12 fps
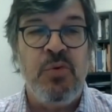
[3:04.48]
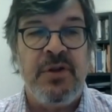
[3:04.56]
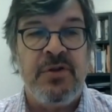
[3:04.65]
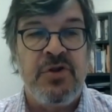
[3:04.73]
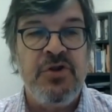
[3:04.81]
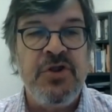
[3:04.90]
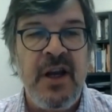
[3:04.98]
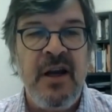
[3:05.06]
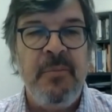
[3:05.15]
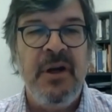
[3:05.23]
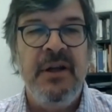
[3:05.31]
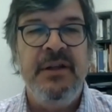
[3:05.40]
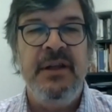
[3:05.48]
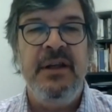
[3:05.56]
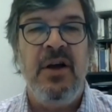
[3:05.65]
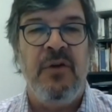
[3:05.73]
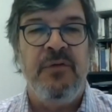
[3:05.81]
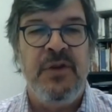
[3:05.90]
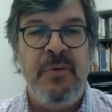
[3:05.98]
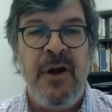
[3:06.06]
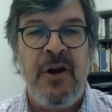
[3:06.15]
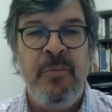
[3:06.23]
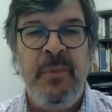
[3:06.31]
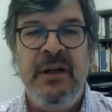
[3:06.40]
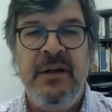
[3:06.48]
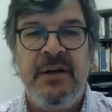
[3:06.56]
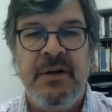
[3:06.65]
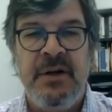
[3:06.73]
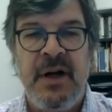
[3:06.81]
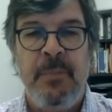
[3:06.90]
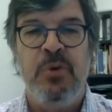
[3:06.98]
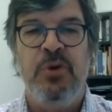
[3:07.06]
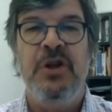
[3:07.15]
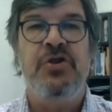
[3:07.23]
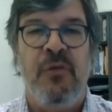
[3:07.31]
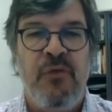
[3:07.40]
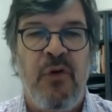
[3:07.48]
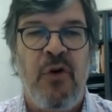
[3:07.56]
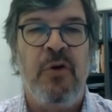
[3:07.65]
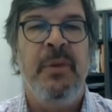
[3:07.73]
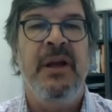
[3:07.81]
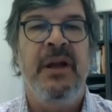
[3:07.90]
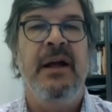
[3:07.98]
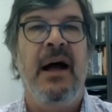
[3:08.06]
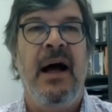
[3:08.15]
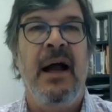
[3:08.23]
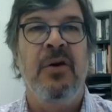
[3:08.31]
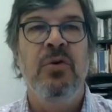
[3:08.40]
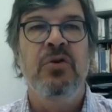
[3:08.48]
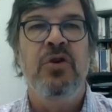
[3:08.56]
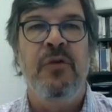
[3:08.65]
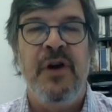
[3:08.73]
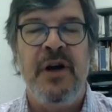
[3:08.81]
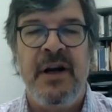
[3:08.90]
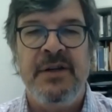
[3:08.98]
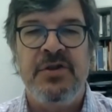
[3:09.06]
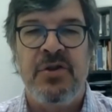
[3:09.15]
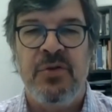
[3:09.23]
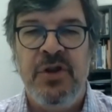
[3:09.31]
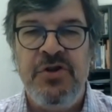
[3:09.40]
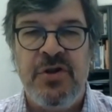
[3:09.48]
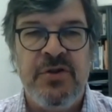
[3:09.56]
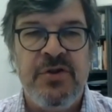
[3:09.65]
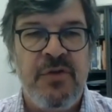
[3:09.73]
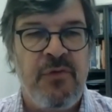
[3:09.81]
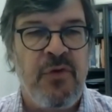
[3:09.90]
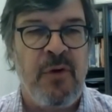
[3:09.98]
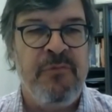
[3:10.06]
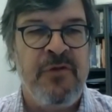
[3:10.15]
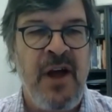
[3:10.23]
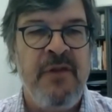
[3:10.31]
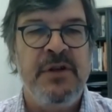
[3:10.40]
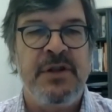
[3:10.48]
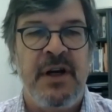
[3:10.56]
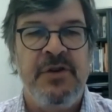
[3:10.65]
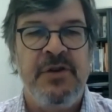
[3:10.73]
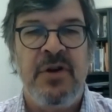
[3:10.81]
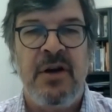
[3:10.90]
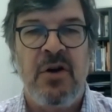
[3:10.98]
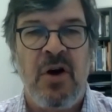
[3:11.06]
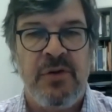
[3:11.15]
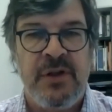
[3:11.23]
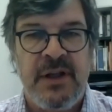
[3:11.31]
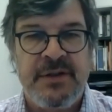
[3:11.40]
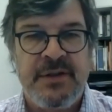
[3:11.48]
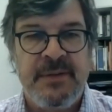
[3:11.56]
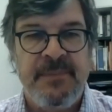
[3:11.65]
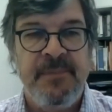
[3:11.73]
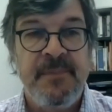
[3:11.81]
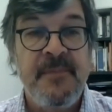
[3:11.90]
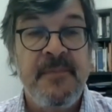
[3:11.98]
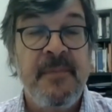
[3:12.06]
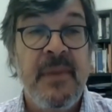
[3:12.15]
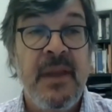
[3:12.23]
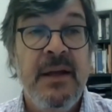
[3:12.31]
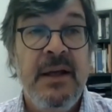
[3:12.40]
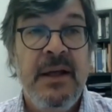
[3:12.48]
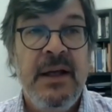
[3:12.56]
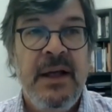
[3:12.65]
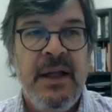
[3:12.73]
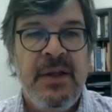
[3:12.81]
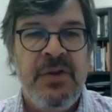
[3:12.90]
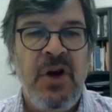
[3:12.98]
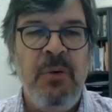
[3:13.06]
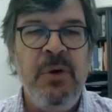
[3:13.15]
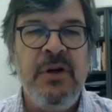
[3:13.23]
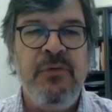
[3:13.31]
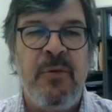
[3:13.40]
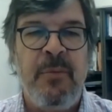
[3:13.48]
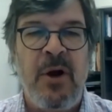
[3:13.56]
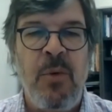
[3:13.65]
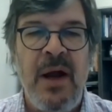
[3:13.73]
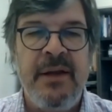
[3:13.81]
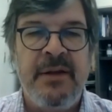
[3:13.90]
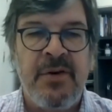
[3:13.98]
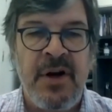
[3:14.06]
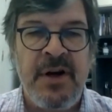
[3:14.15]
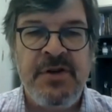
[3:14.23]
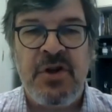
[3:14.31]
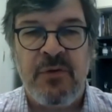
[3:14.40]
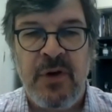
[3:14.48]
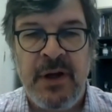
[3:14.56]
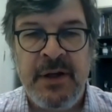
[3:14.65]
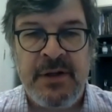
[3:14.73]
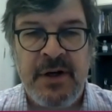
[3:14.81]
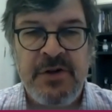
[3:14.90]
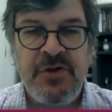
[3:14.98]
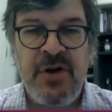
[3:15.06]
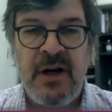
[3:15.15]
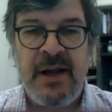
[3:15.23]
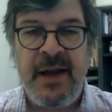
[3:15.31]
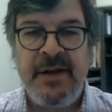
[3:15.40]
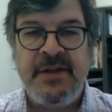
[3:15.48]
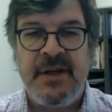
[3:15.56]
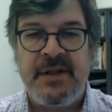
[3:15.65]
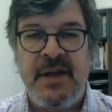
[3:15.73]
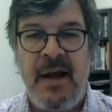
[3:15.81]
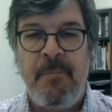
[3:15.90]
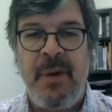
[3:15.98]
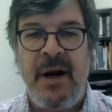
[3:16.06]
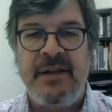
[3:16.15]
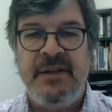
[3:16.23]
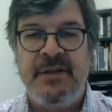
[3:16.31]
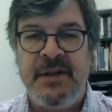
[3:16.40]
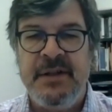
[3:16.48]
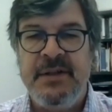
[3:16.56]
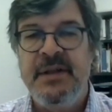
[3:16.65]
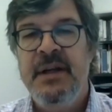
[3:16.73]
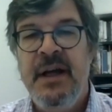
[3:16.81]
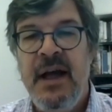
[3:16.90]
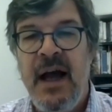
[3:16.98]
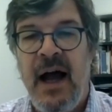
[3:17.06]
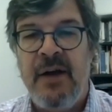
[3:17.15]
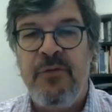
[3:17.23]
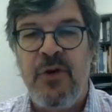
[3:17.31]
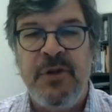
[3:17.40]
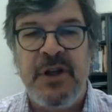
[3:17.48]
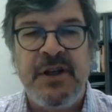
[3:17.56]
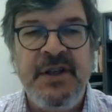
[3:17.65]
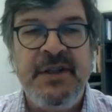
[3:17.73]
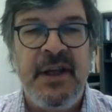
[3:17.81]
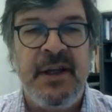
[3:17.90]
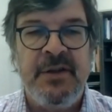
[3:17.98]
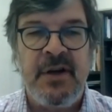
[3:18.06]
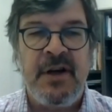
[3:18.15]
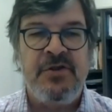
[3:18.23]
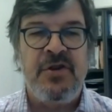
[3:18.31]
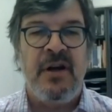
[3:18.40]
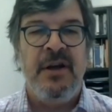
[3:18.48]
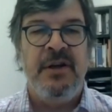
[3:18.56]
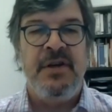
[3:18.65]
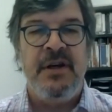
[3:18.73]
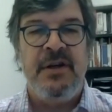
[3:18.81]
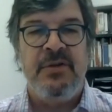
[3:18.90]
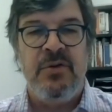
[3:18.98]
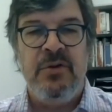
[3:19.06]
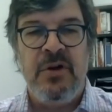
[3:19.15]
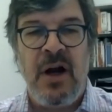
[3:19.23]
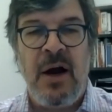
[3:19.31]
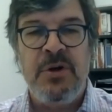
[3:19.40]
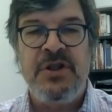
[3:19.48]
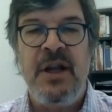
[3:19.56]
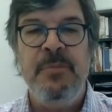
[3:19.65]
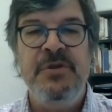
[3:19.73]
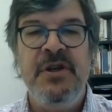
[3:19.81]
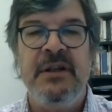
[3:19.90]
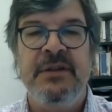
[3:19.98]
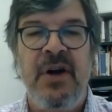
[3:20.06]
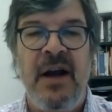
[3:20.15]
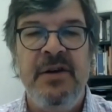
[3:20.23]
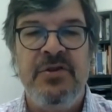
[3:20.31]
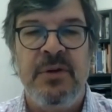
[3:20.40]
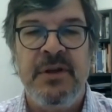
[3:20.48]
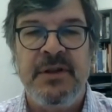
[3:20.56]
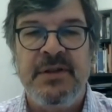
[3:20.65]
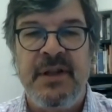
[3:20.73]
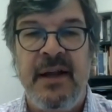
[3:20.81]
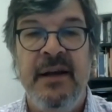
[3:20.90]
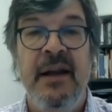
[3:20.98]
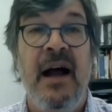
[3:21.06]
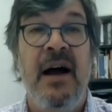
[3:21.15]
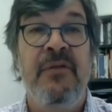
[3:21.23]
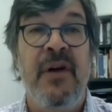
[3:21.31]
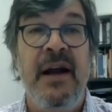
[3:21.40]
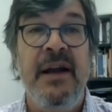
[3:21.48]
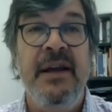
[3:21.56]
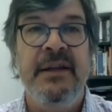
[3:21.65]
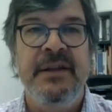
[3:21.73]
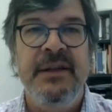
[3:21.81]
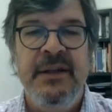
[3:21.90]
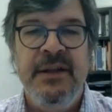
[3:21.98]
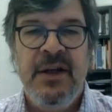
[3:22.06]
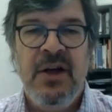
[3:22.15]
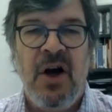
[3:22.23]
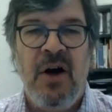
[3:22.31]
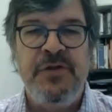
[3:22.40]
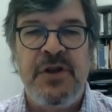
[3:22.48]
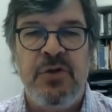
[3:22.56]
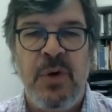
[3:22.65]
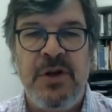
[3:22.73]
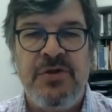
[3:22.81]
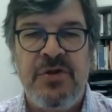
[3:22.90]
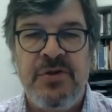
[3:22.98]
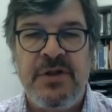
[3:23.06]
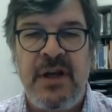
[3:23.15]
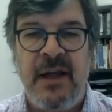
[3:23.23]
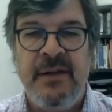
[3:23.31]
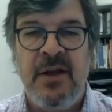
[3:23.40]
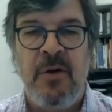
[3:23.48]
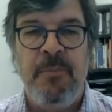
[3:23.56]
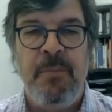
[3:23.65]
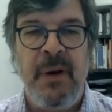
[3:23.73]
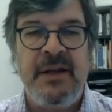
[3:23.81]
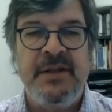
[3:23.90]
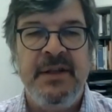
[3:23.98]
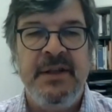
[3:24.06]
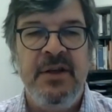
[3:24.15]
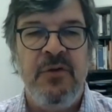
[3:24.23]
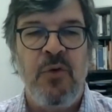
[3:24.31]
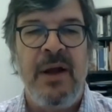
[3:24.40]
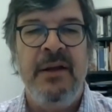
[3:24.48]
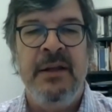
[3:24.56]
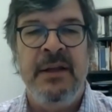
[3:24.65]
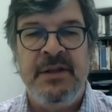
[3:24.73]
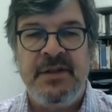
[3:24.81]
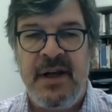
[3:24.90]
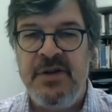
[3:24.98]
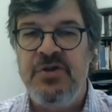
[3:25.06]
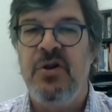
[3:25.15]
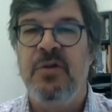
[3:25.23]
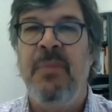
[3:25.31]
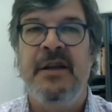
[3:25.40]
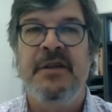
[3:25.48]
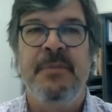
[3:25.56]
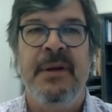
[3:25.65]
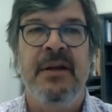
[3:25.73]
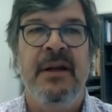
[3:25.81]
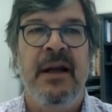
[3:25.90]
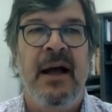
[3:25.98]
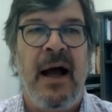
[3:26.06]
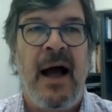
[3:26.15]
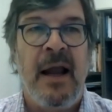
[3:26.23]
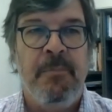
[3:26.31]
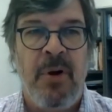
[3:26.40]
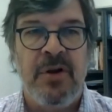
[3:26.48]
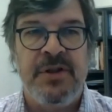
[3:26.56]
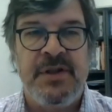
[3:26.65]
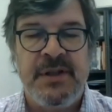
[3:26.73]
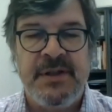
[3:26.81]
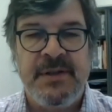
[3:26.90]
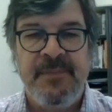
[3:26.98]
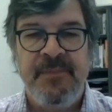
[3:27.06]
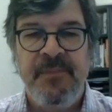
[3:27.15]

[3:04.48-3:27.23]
with sustainability of development, reputation forming, and good governance conditions from diverse regional contexts. Drawing from a wide range of international cases and practices, and from the existing international literature, our subject tries to understand a variety of situations and the complexity of wine destination management and policies.